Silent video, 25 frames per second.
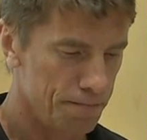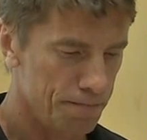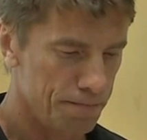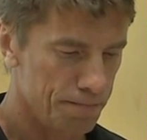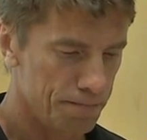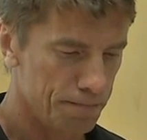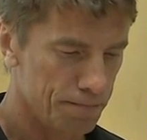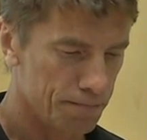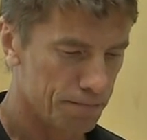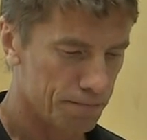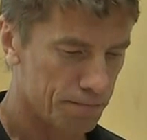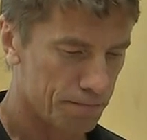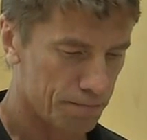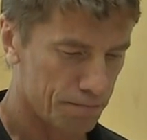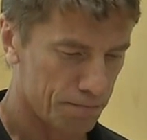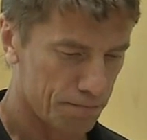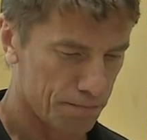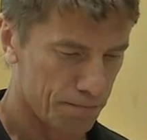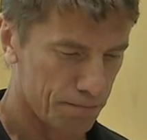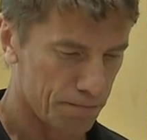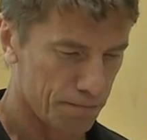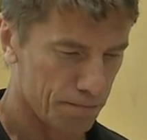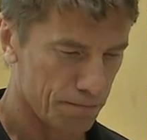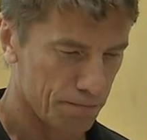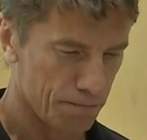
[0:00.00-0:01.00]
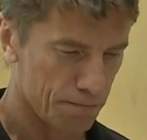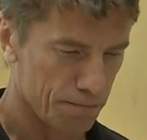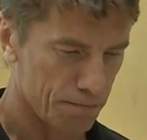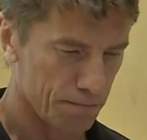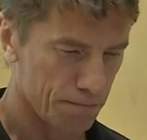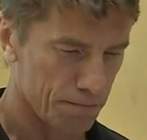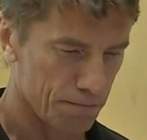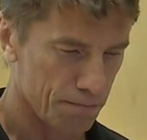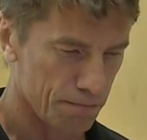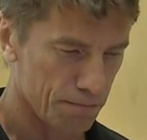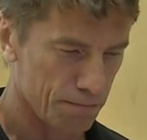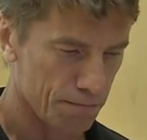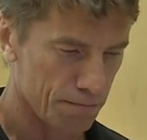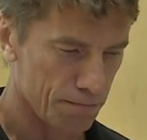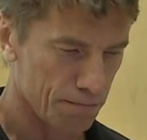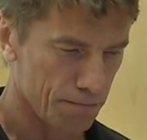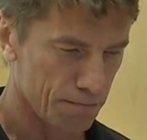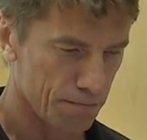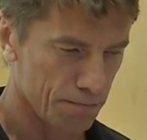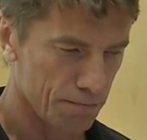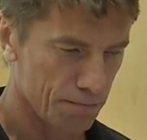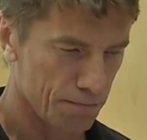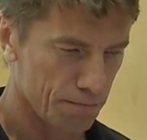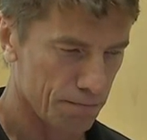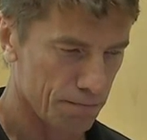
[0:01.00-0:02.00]

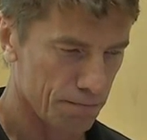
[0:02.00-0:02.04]
(no one is talking)